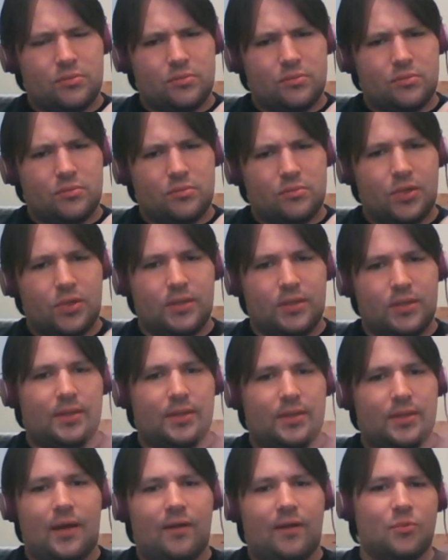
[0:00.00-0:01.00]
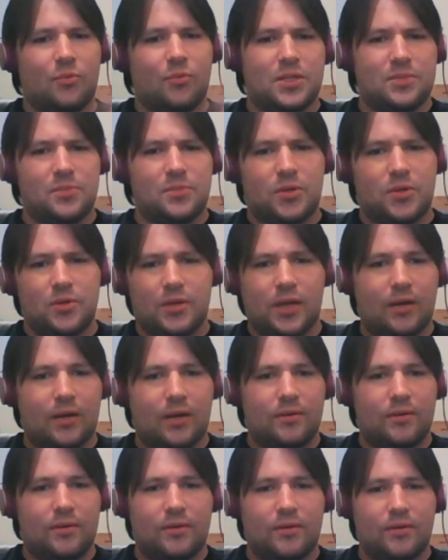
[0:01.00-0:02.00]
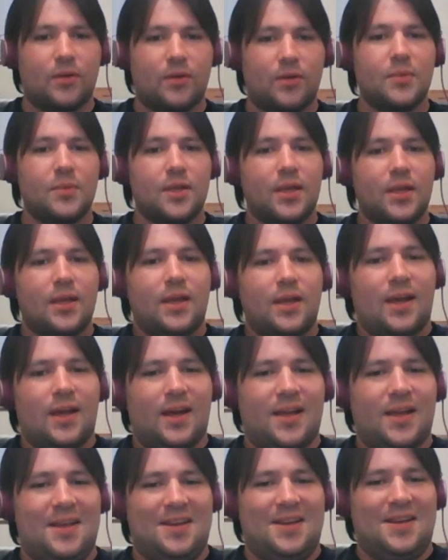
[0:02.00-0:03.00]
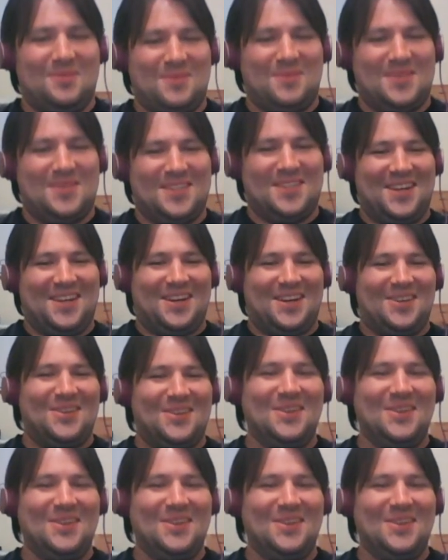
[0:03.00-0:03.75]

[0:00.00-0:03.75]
Well, now everybody's muted. I don't even know. So